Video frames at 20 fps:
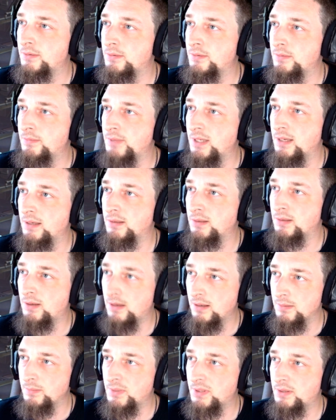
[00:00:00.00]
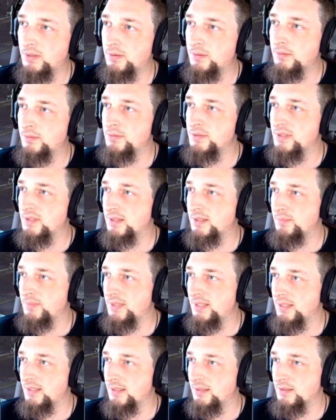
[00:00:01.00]
we got Longbow, who's going to
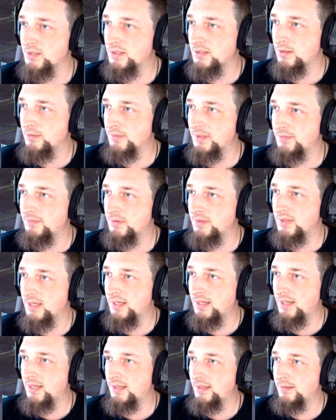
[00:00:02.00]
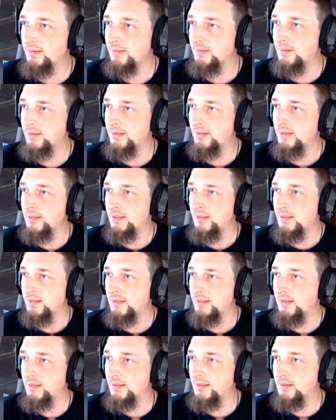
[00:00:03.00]
be an assault rifle guy.
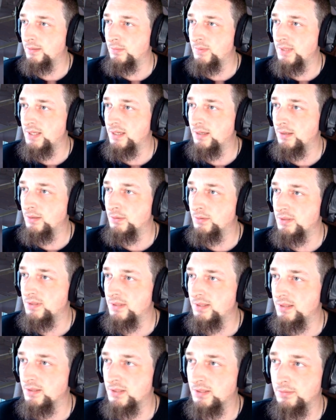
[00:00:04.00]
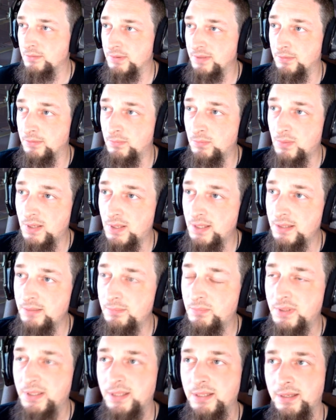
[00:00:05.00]
We can go to the assault rifle 1,
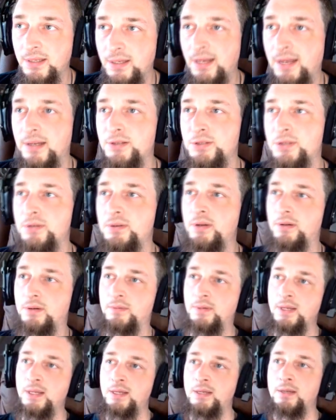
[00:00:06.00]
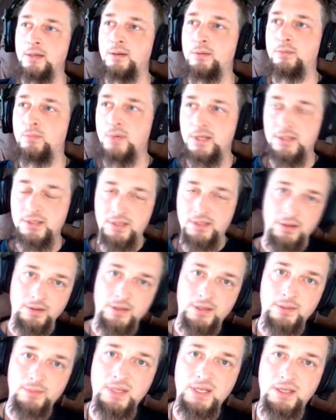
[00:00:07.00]
but as you know, 1s aren't
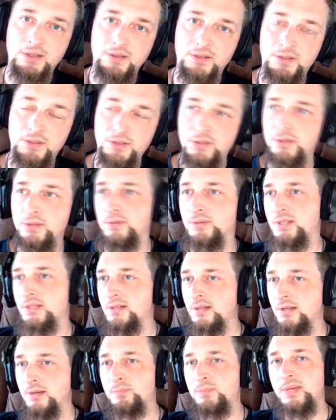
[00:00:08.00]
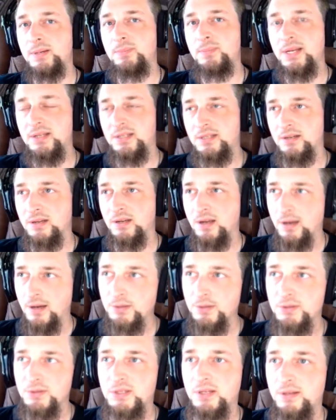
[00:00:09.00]
going to be good as 2s. It's going to be based on
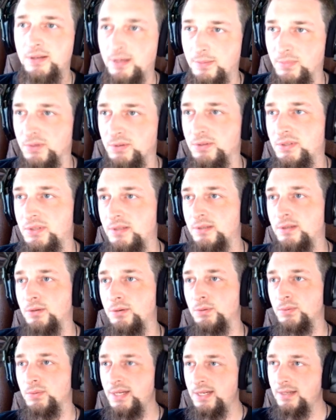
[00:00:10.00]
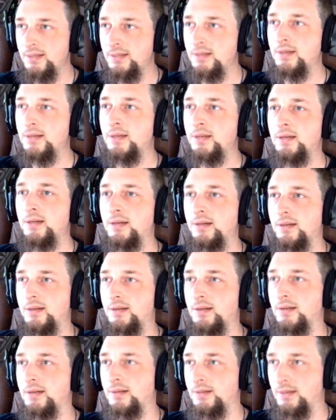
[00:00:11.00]
colors and numbers. So green,
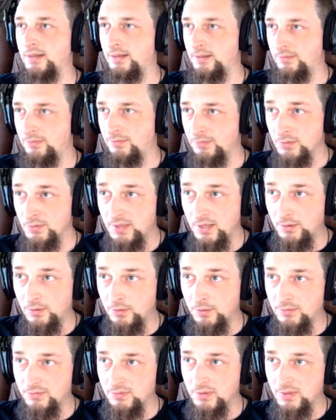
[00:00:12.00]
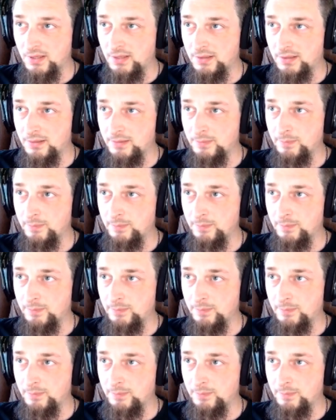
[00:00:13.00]
for the overall